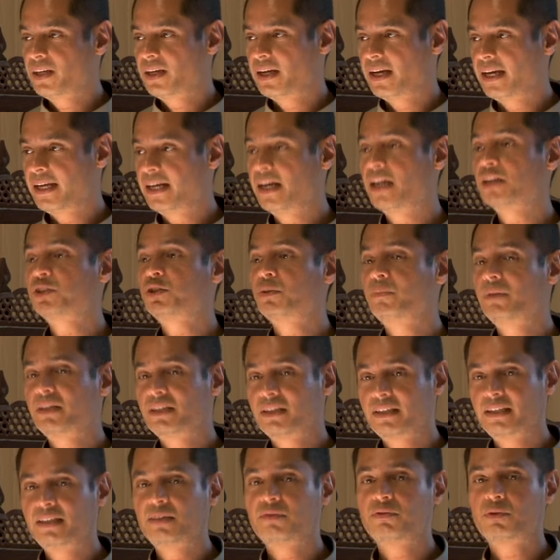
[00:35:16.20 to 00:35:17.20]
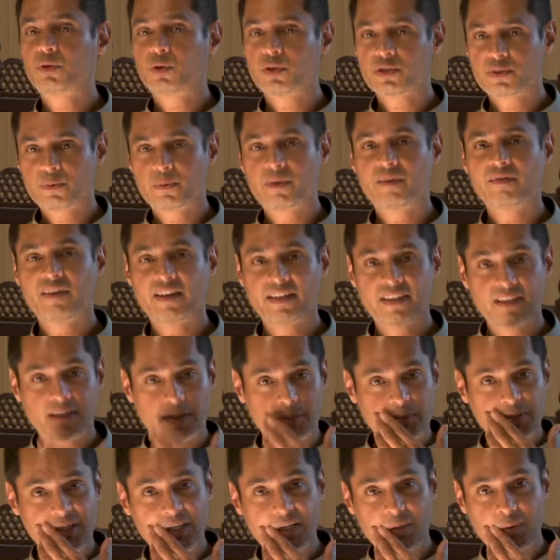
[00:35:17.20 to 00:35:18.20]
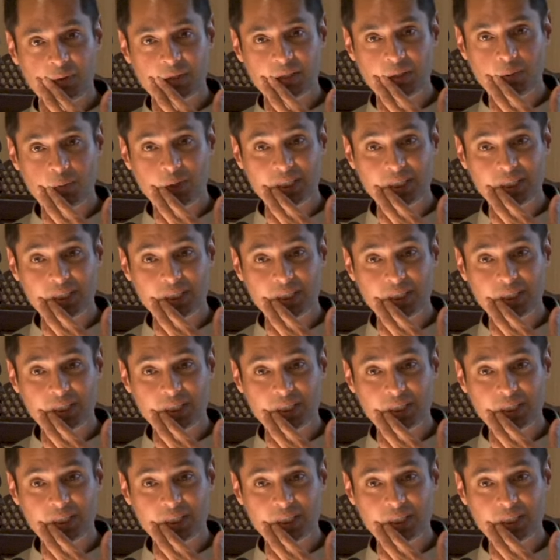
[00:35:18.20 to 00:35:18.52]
And ultimately, of course, we have ended up here where the